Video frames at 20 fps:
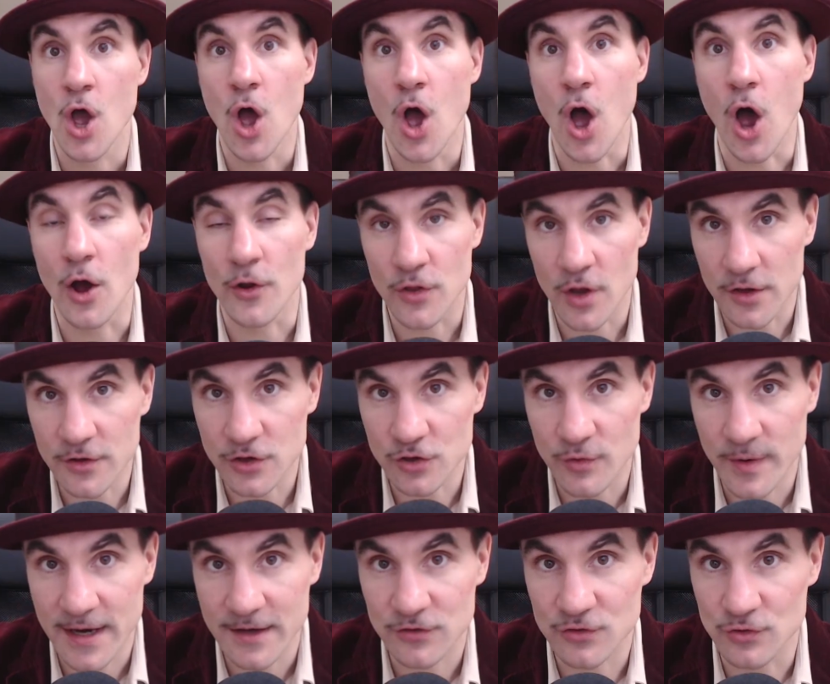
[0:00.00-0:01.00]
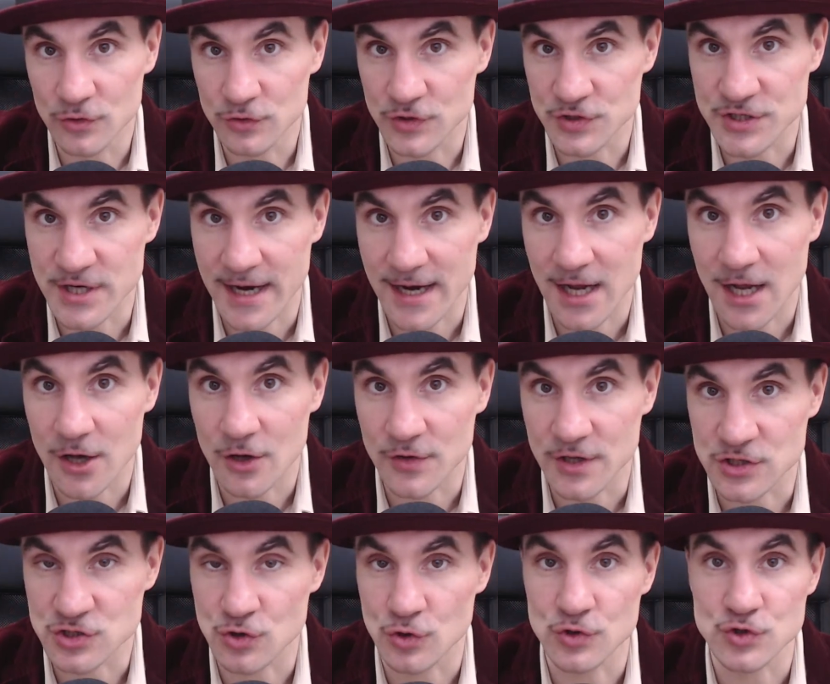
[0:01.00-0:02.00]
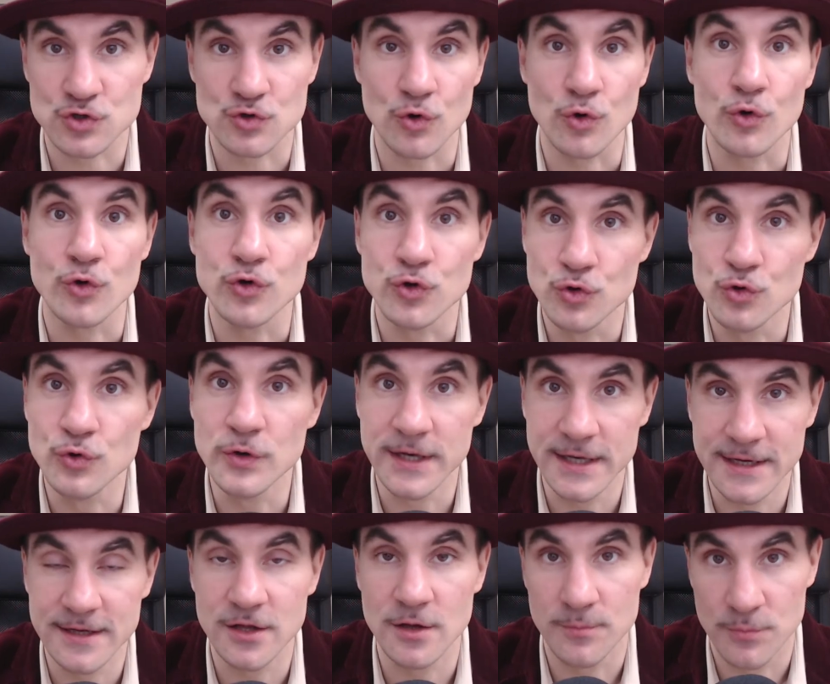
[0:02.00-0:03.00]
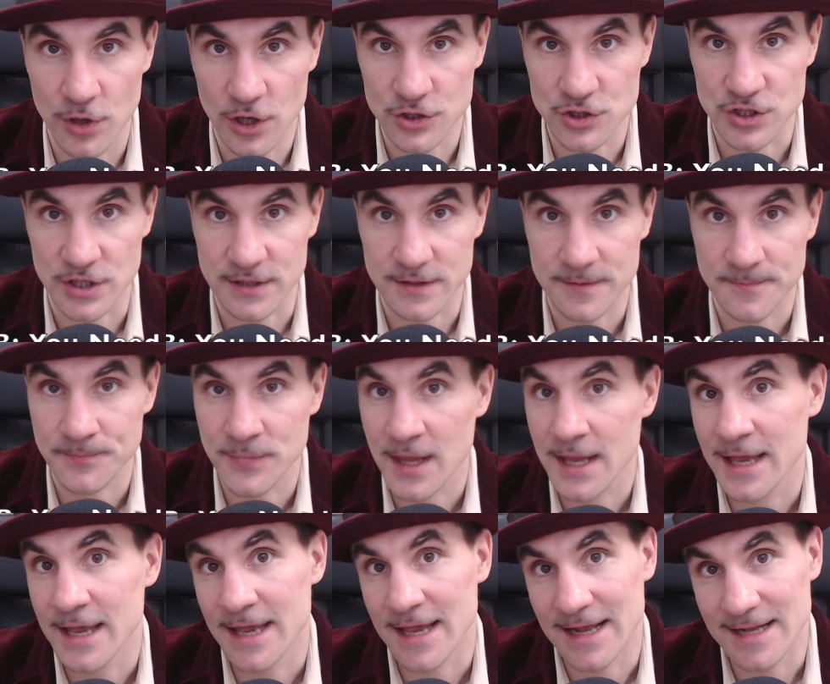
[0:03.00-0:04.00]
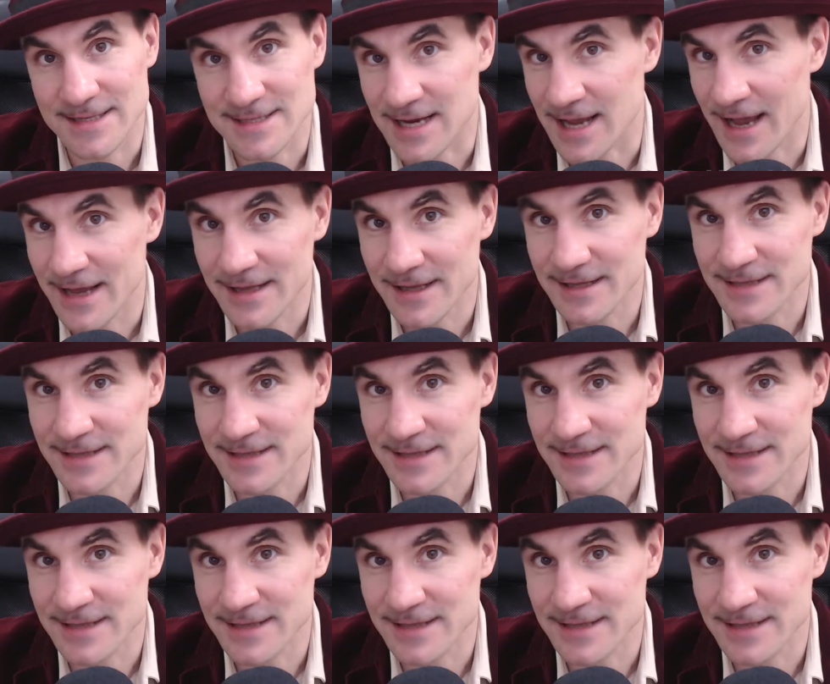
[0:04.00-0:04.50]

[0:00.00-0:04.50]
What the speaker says: Another great tool to check out is also You Need a Budget. It's kind of the